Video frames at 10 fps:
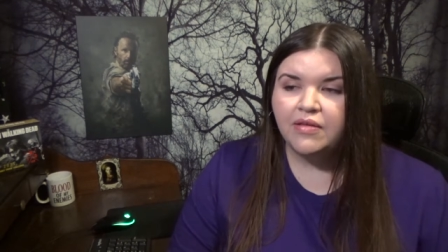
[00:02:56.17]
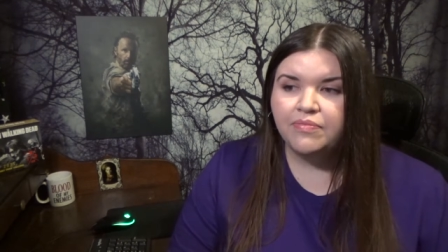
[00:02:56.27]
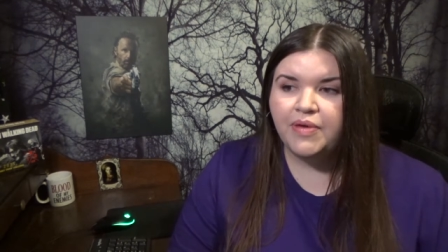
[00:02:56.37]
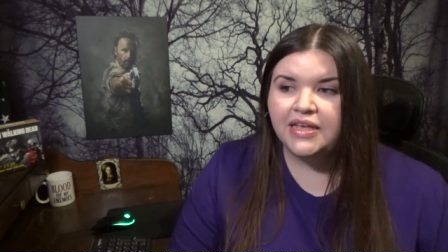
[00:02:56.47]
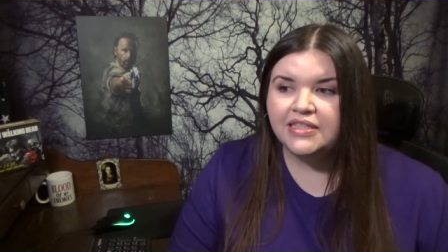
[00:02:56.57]

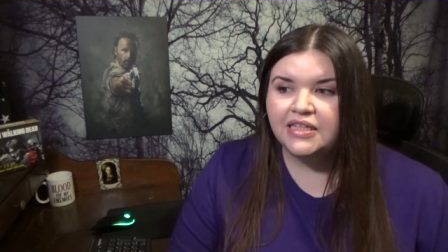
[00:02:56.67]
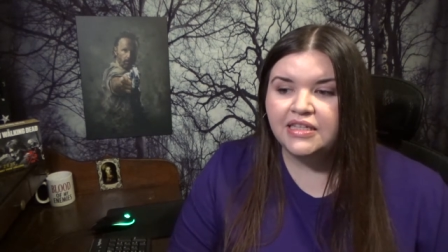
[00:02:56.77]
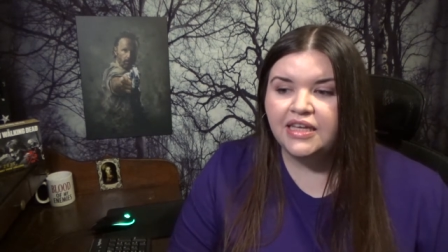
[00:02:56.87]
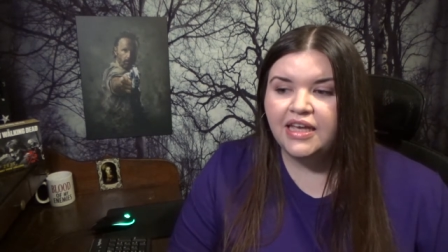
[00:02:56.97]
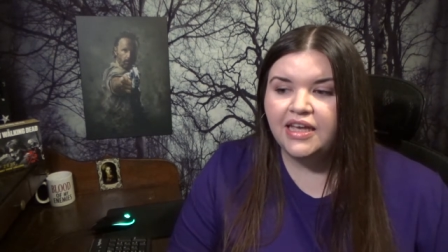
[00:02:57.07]

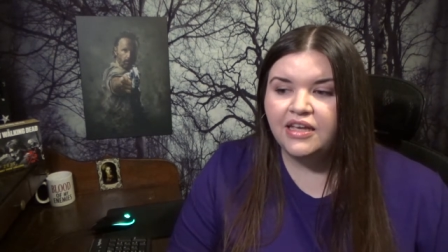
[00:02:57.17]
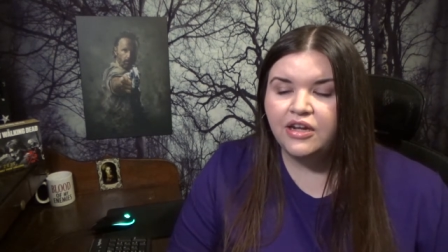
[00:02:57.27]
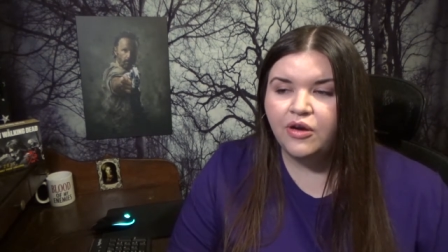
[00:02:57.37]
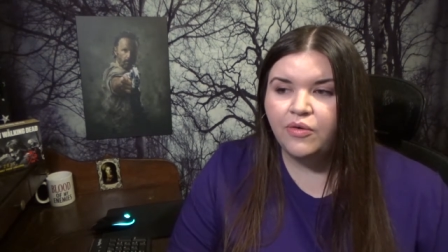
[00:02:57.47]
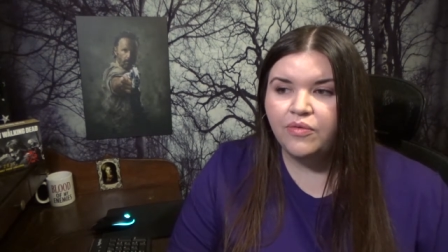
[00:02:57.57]
basically, you
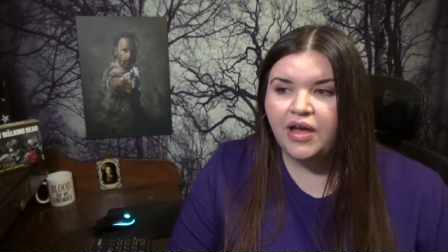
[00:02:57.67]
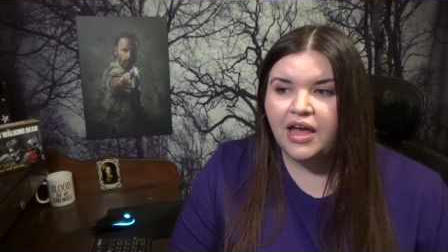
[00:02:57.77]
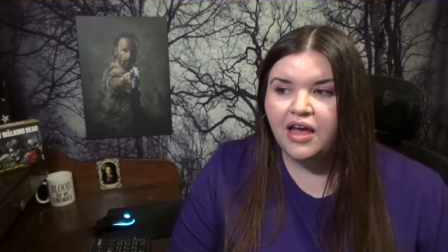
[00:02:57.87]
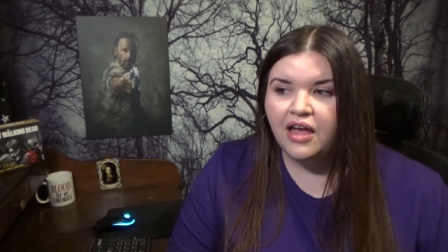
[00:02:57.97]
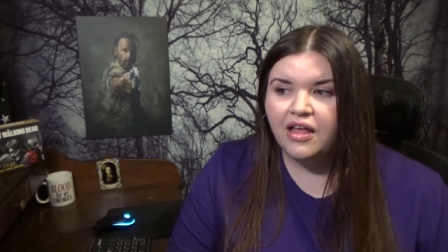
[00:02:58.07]
know,
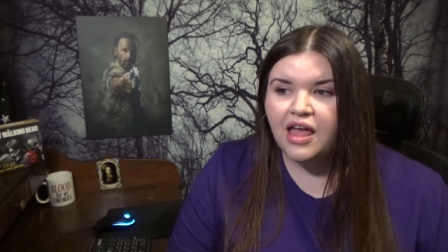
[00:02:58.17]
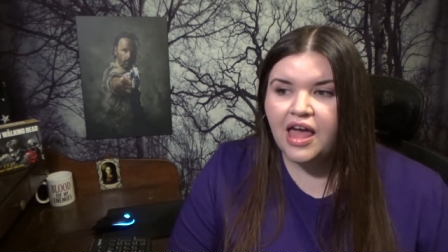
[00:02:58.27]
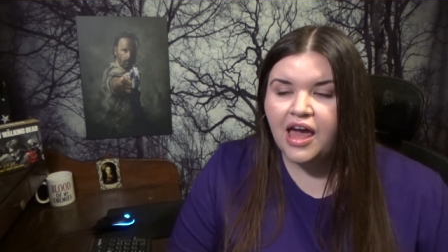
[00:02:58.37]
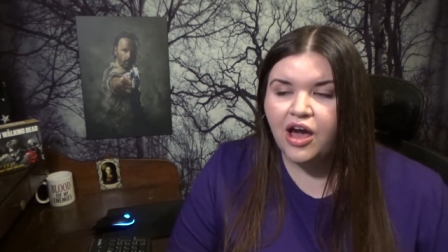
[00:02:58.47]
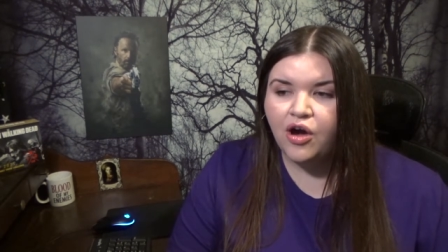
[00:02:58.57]

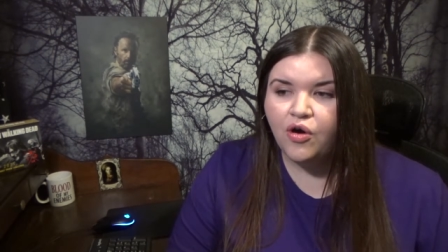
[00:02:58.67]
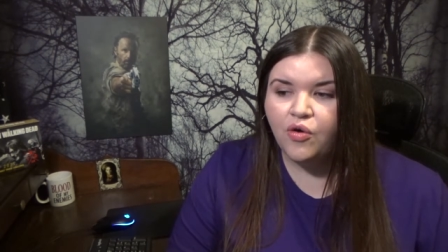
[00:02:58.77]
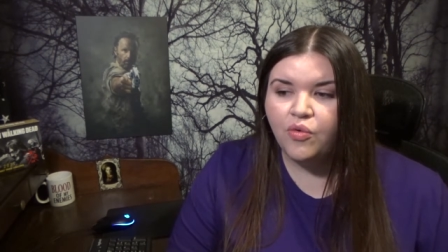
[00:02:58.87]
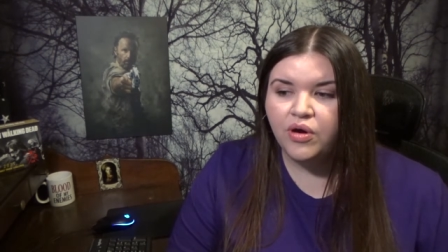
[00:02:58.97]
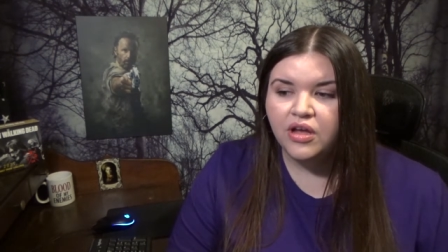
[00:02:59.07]

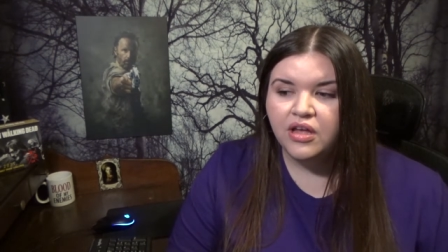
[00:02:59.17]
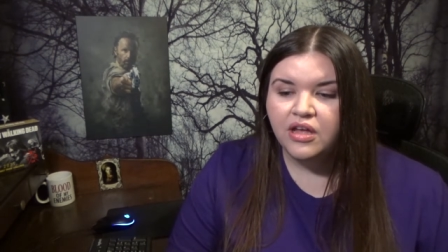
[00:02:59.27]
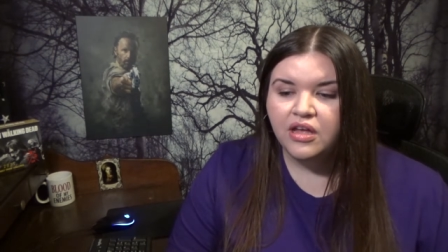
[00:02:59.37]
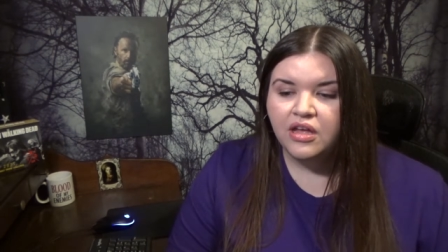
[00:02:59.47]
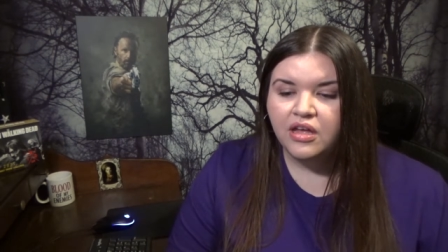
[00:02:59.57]
how,
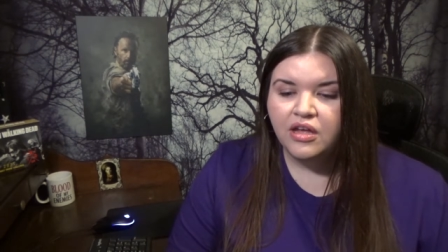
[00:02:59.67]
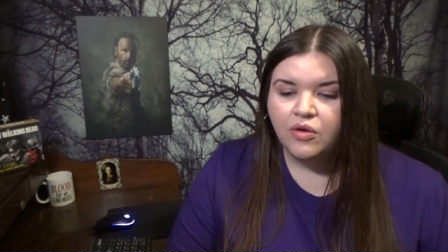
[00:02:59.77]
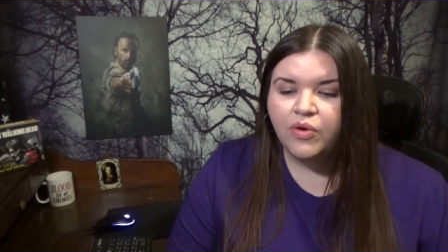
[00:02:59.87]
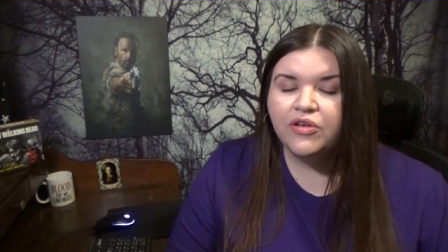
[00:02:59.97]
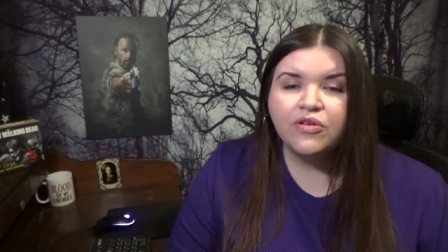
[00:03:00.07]

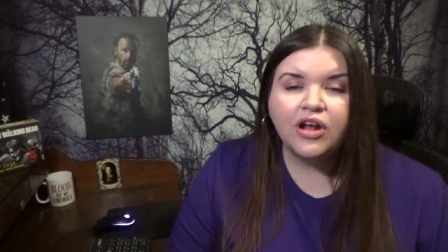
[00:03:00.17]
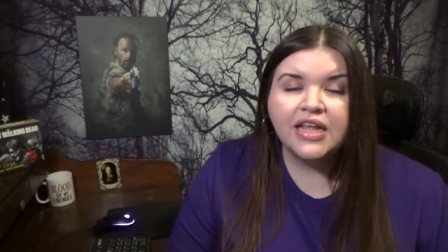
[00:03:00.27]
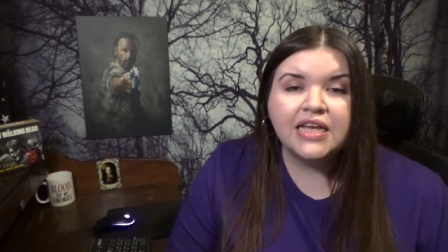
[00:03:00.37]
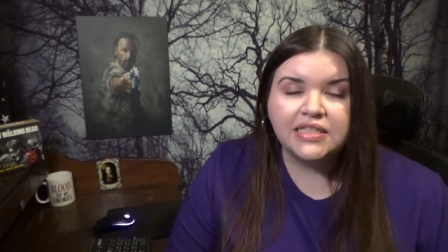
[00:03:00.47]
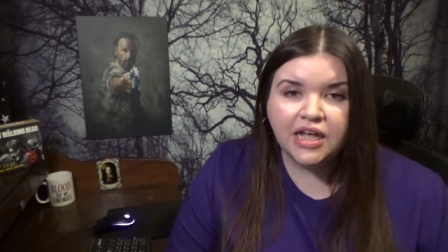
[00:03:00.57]
whether or not
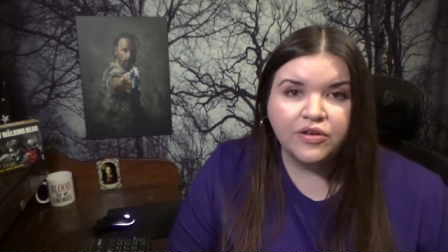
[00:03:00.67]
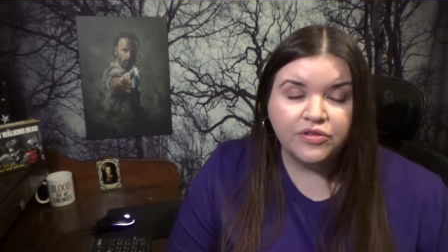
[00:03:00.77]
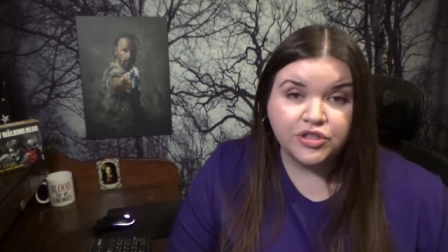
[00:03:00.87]
he could tell her the